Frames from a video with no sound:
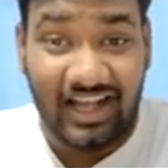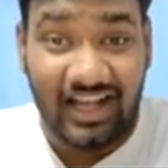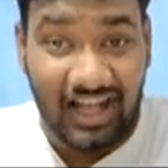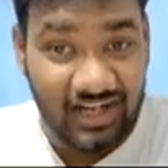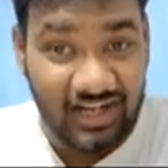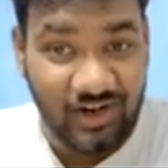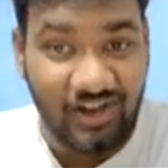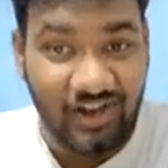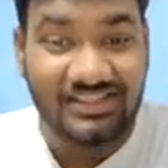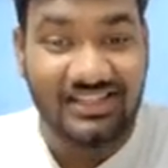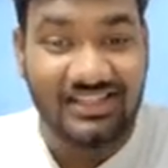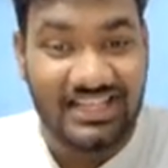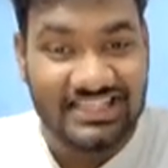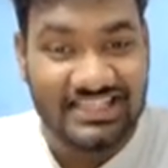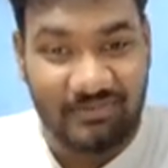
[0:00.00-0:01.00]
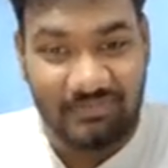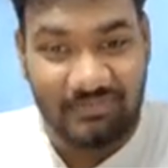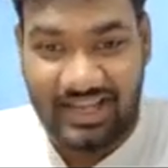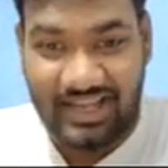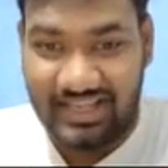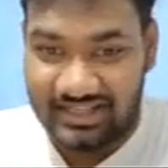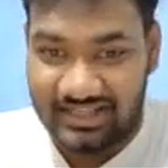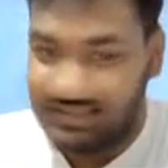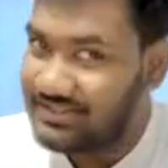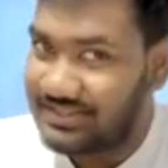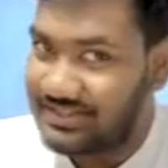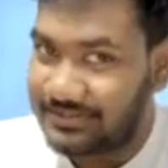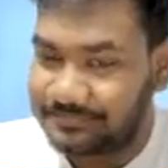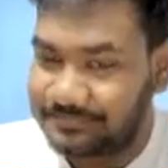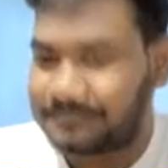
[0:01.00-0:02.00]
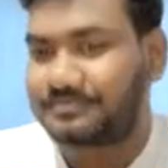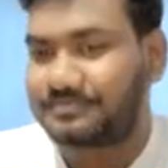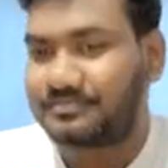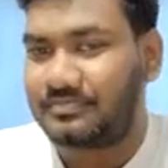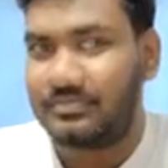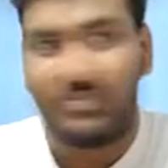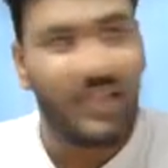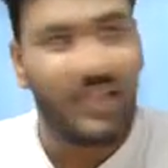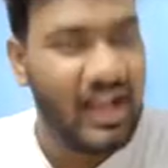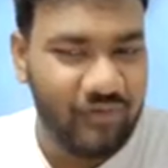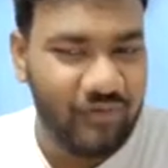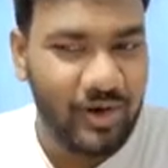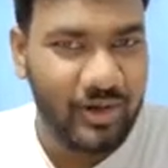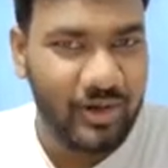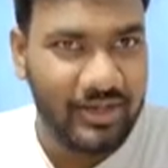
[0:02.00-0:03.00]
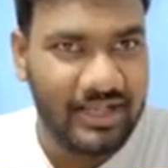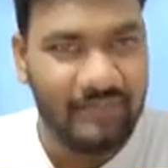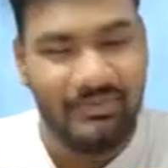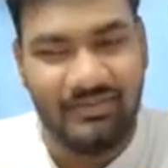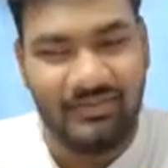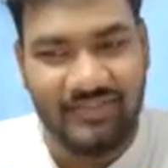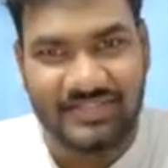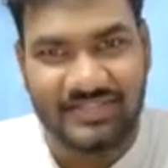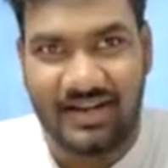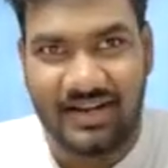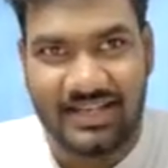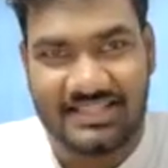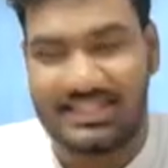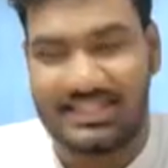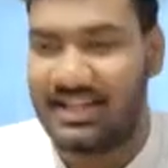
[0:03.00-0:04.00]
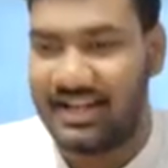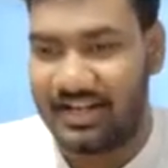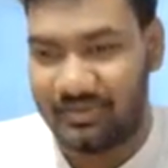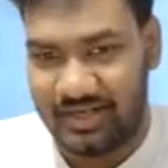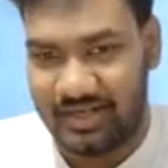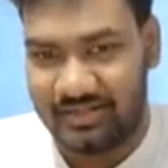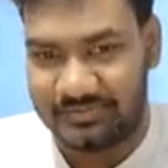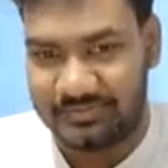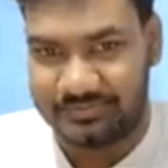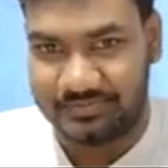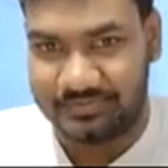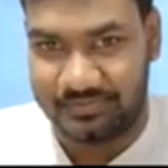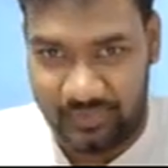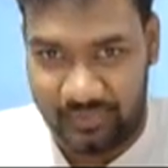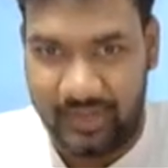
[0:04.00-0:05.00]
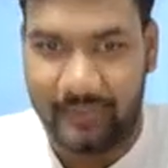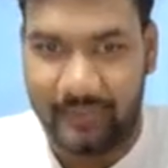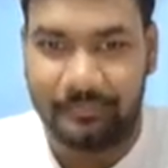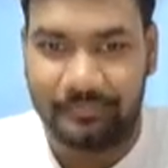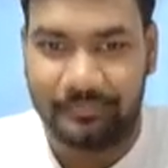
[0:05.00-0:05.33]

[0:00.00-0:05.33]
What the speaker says: I'll draw 3 supply curves. I want you to tell me which one is the correct one. Okay.